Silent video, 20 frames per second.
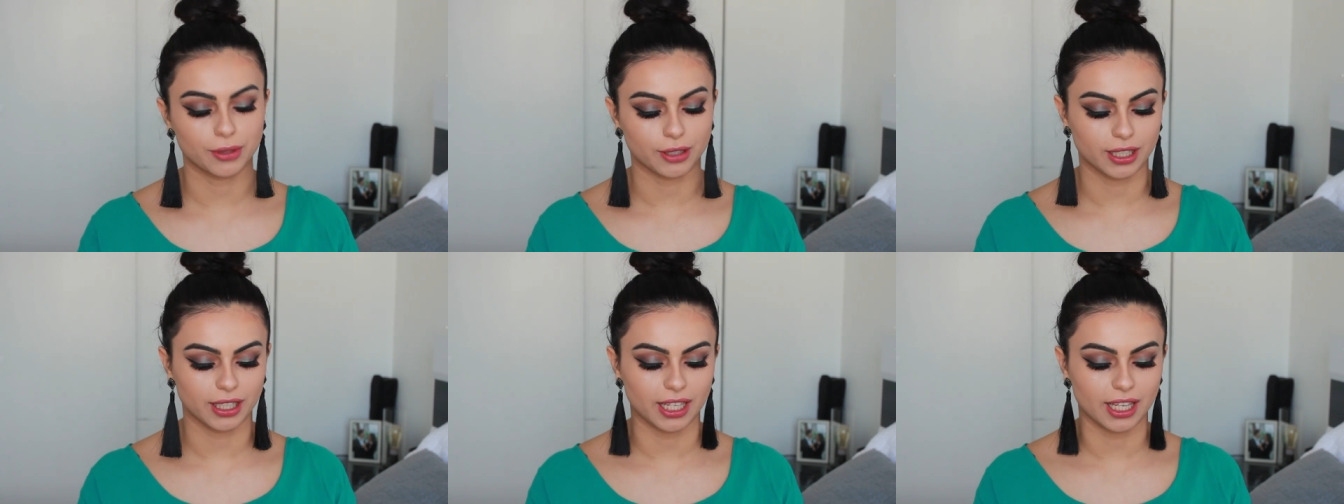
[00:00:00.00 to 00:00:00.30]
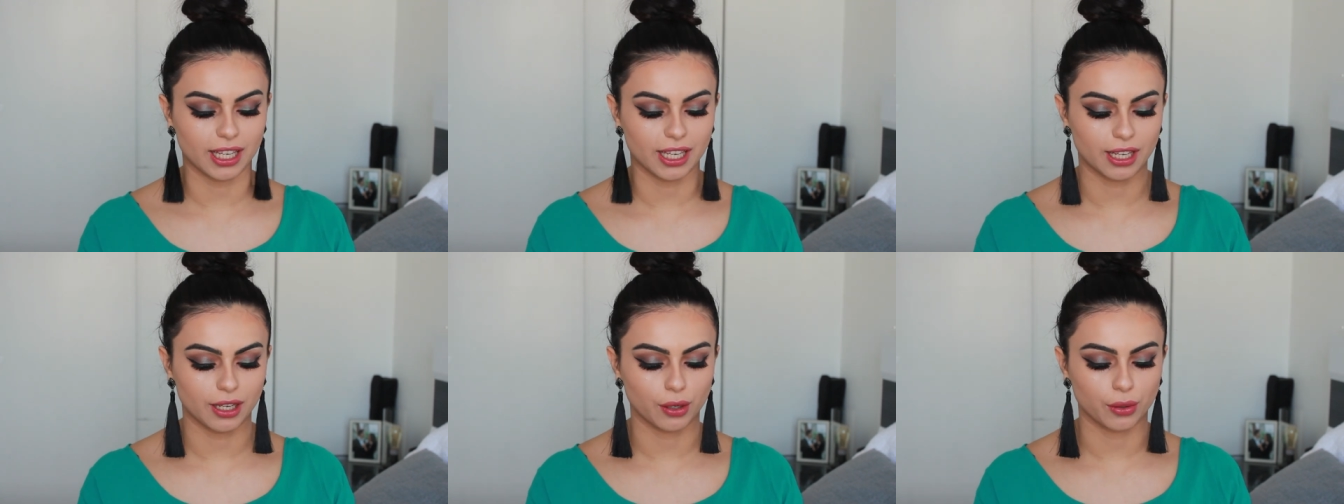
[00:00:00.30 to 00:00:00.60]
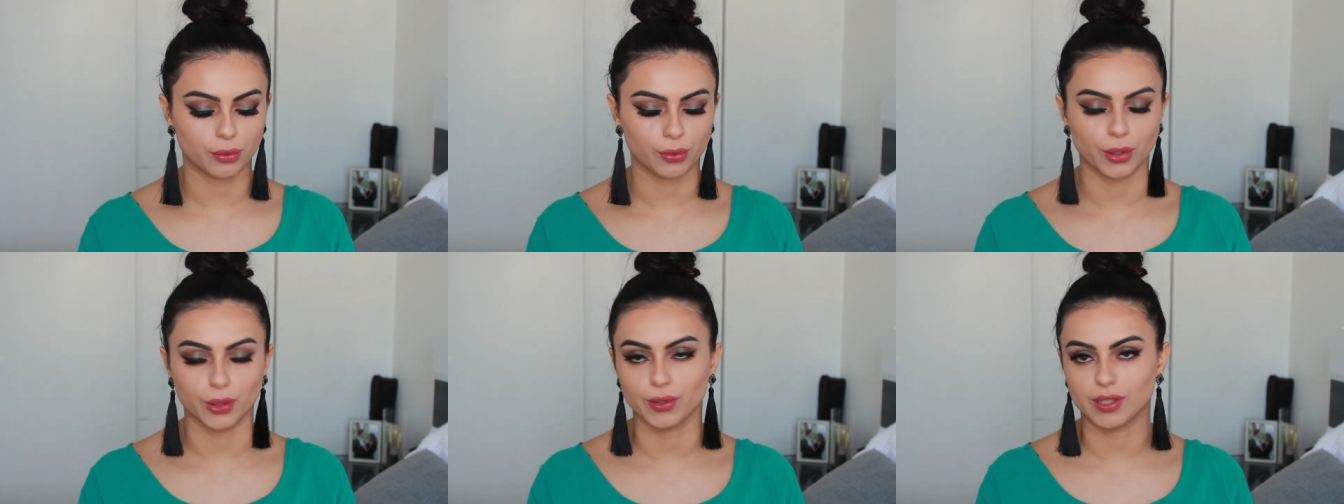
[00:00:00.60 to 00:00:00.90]
pretty
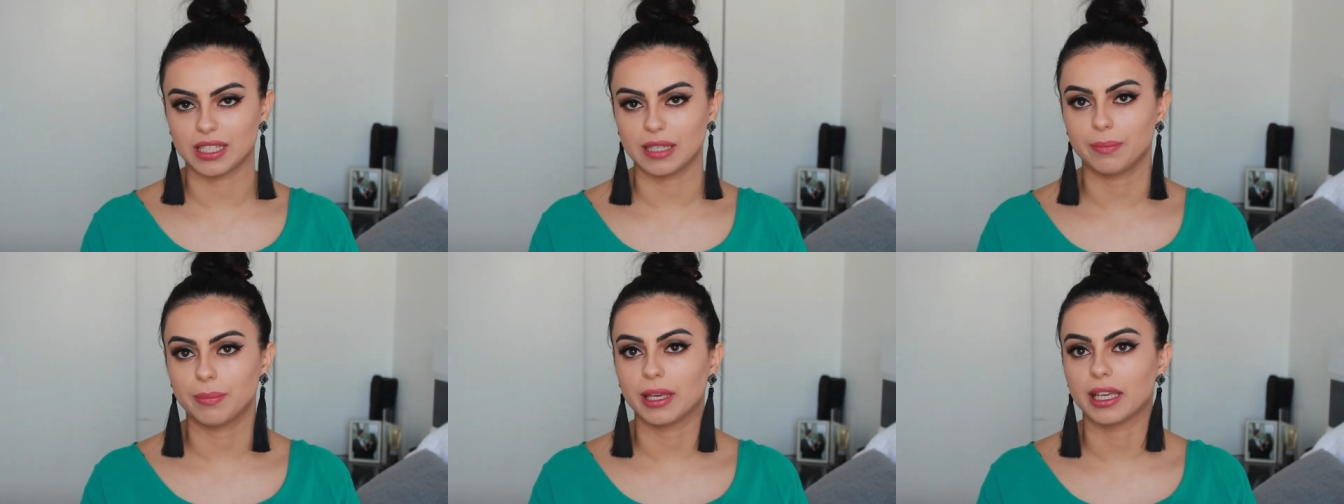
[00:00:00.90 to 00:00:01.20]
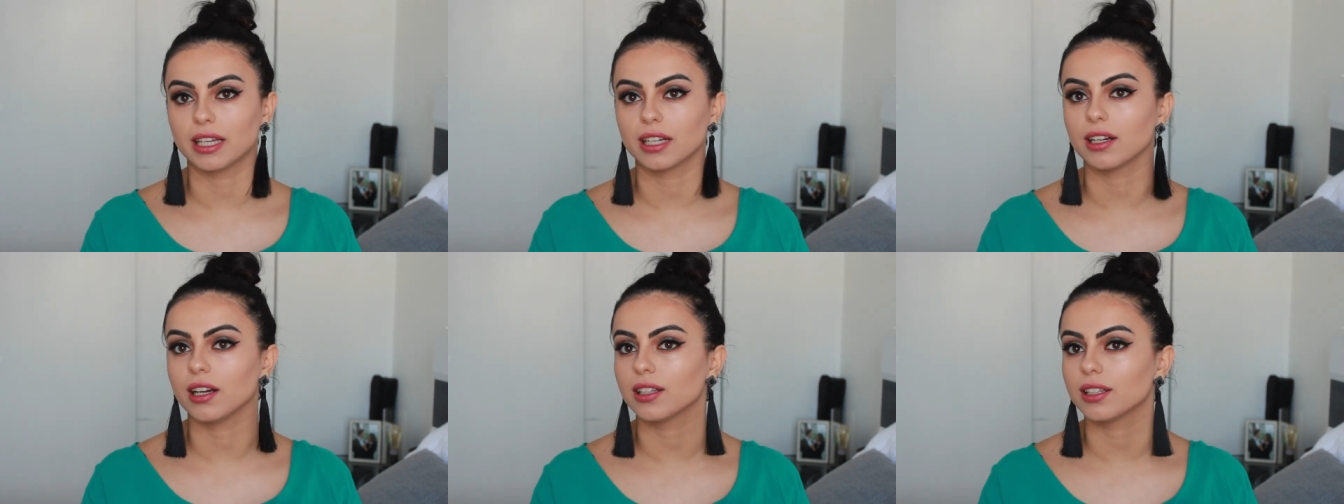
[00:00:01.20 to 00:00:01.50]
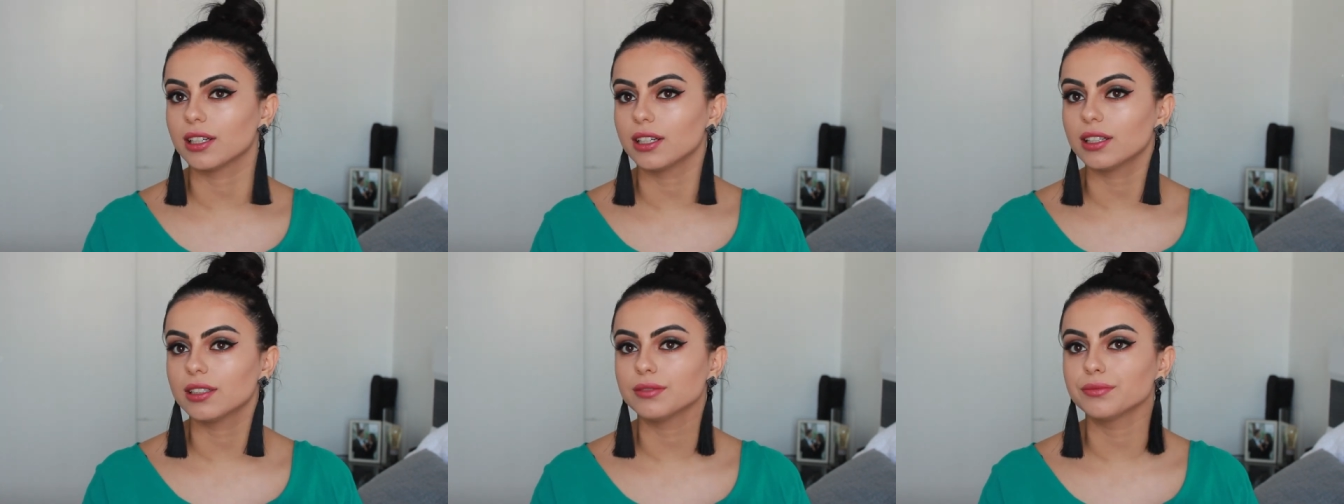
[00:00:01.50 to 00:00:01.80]
rosy pink
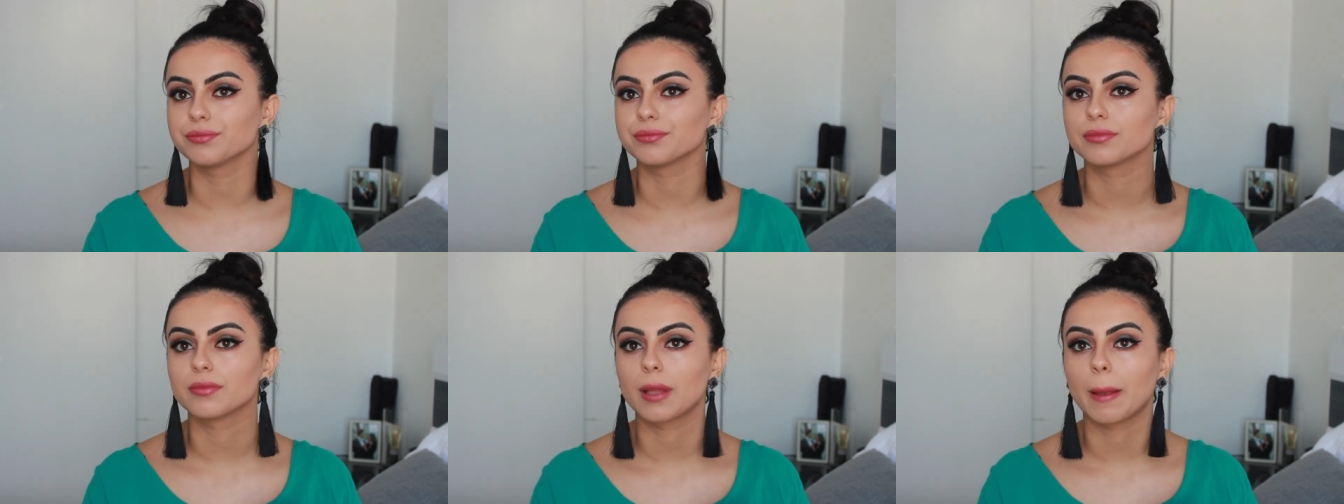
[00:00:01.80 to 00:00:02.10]
color.